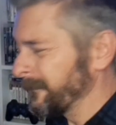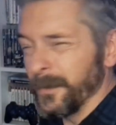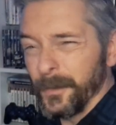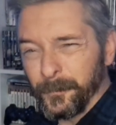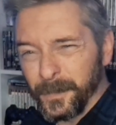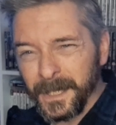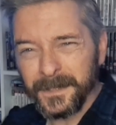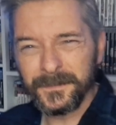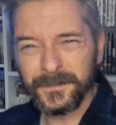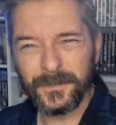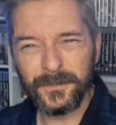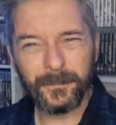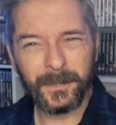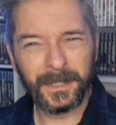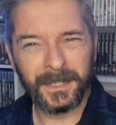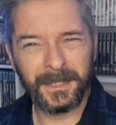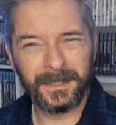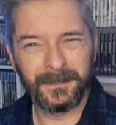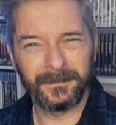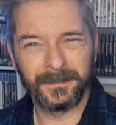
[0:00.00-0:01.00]
Not played too
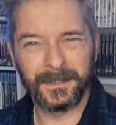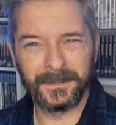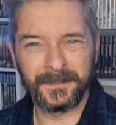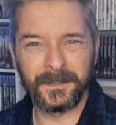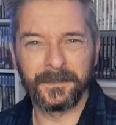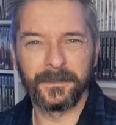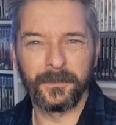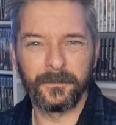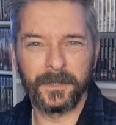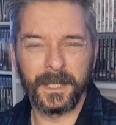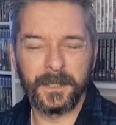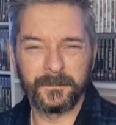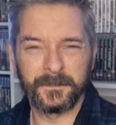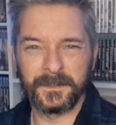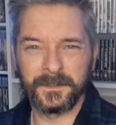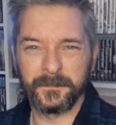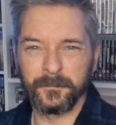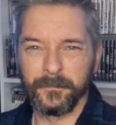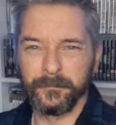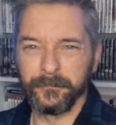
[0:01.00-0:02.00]
many Nintendo games
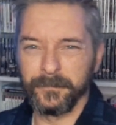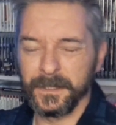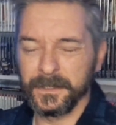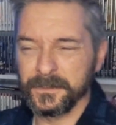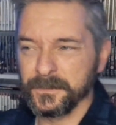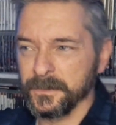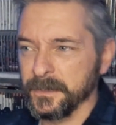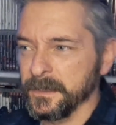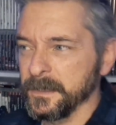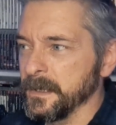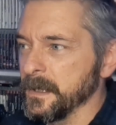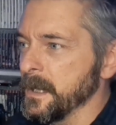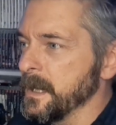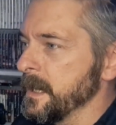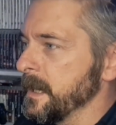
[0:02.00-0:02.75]
this month actually,